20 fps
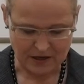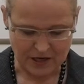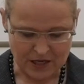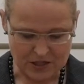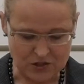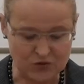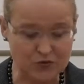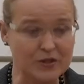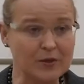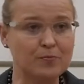
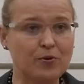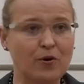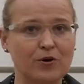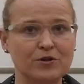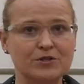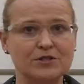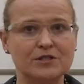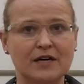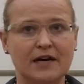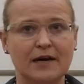Three
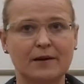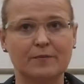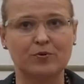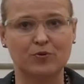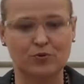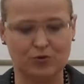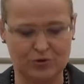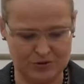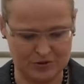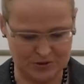points are
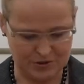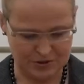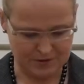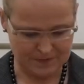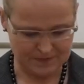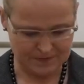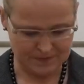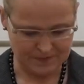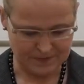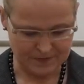important.
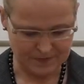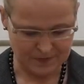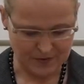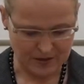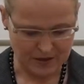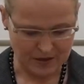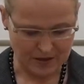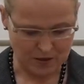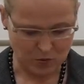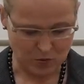
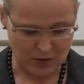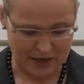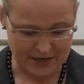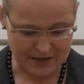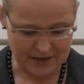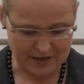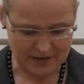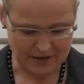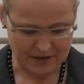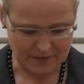
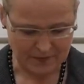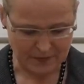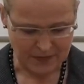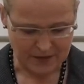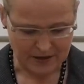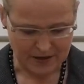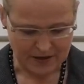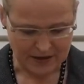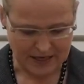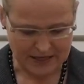One,
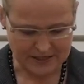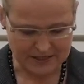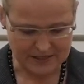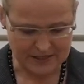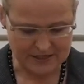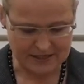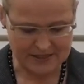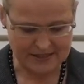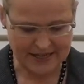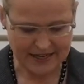until
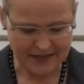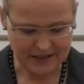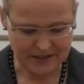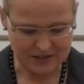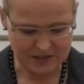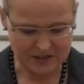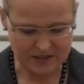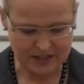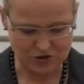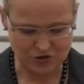the second
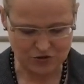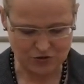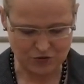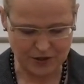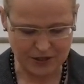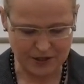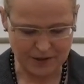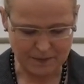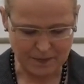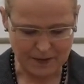
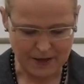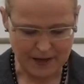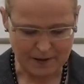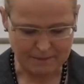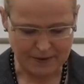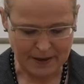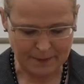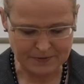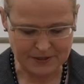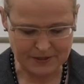century,
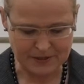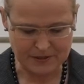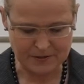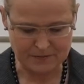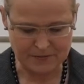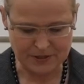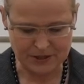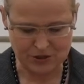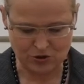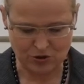
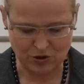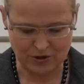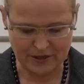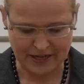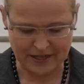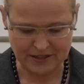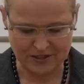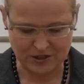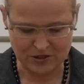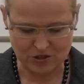baptism is
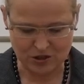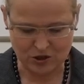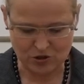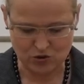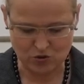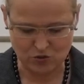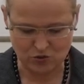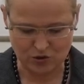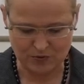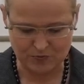connected
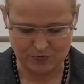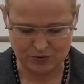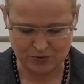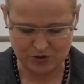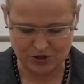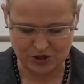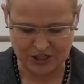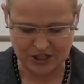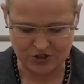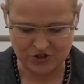to a
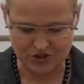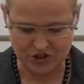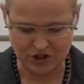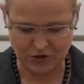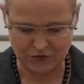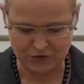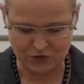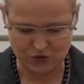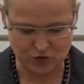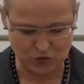procedure
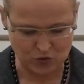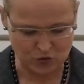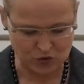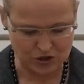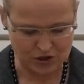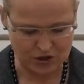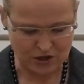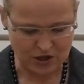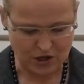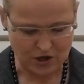of
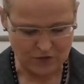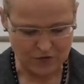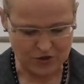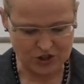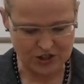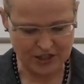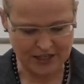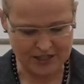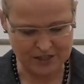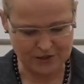truth
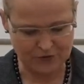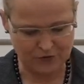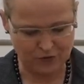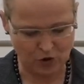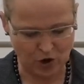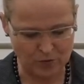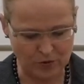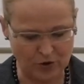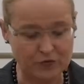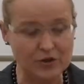which has the
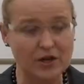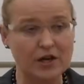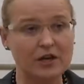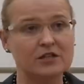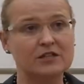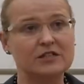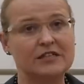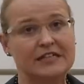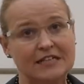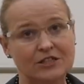form of
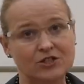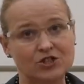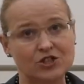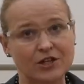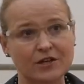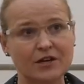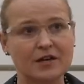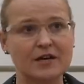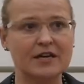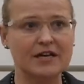
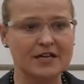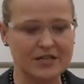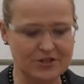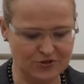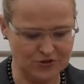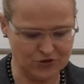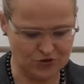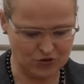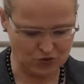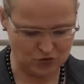teaching
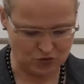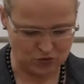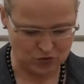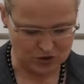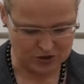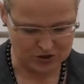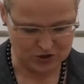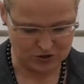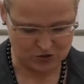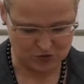into
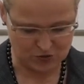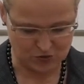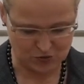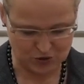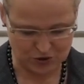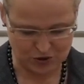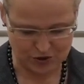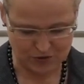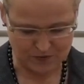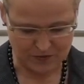the
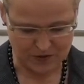truth.